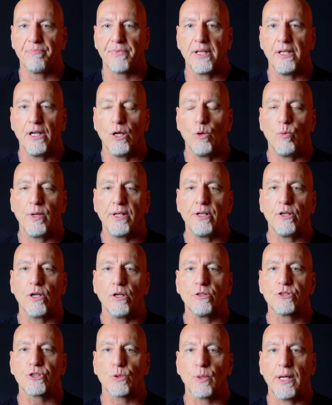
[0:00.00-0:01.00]
You know, when you
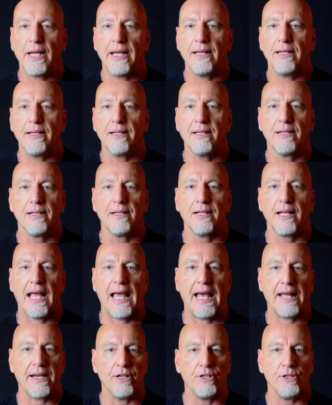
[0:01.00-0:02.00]
go train
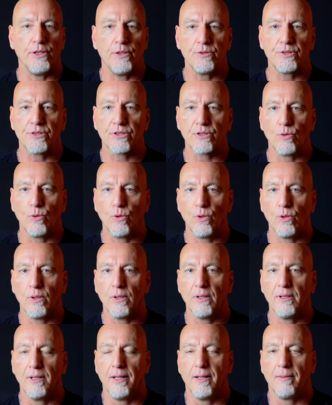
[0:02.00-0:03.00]
at a new
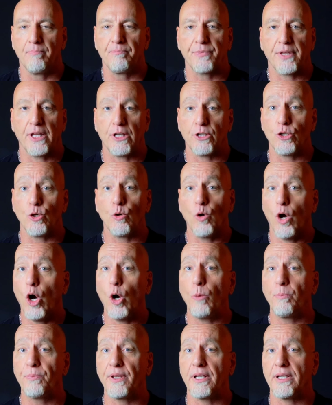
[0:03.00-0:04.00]
school, you
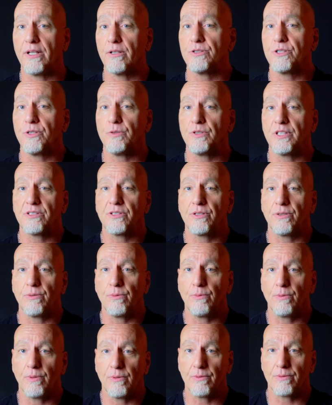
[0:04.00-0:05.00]
hope that your
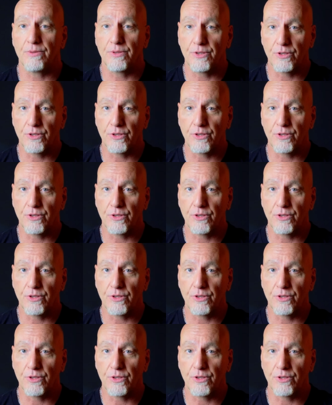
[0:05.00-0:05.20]
jiu-jitsu